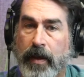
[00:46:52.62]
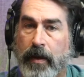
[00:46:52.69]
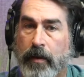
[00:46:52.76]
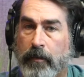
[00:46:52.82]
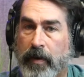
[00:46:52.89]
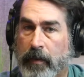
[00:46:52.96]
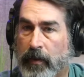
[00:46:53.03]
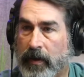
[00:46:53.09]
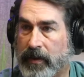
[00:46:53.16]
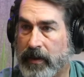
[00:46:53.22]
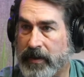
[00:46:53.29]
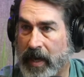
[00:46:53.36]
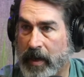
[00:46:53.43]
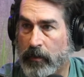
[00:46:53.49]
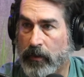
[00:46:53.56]
people at the
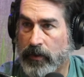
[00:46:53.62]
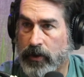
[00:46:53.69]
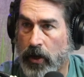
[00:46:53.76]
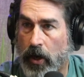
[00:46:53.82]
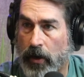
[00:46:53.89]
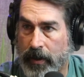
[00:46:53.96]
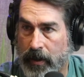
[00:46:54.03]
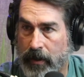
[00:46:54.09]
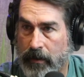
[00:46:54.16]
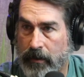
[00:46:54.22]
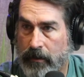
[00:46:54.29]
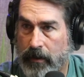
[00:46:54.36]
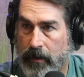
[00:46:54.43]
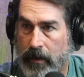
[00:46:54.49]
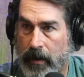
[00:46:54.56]
table are talking,
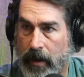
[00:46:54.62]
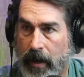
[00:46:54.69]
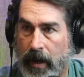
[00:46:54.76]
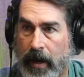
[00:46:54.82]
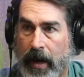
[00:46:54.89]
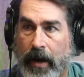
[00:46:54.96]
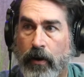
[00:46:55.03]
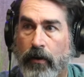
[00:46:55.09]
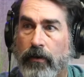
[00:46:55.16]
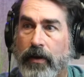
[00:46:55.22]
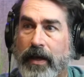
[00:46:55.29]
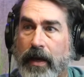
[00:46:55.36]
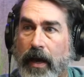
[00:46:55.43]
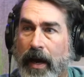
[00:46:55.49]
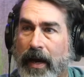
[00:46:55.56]
and
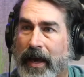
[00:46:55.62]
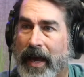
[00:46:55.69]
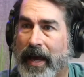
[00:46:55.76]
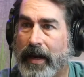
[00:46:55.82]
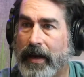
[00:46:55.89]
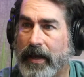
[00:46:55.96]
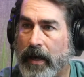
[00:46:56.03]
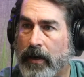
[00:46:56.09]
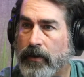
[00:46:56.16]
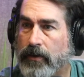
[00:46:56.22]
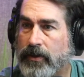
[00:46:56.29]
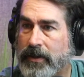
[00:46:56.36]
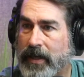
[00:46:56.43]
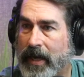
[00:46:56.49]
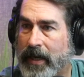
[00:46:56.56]
I can't
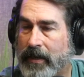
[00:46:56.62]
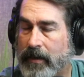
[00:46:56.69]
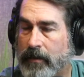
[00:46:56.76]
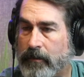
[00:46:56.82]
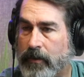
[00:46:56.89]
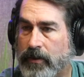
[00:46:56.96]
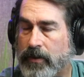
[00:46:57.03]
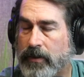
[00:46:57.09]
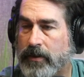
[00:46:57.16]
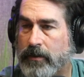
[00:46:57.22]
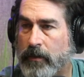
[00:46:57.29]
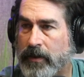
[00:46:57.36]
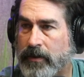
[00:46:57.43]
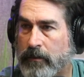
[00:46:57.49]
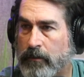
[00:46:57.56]
understand them because
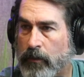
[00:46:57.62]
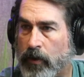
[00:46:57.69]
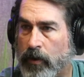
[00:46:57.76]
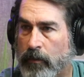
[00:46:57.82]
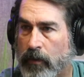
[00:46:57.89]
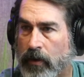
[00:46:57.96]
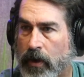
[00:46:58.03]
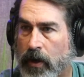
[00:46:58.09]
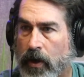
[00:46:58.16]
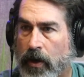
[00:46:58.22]
it's a murmur.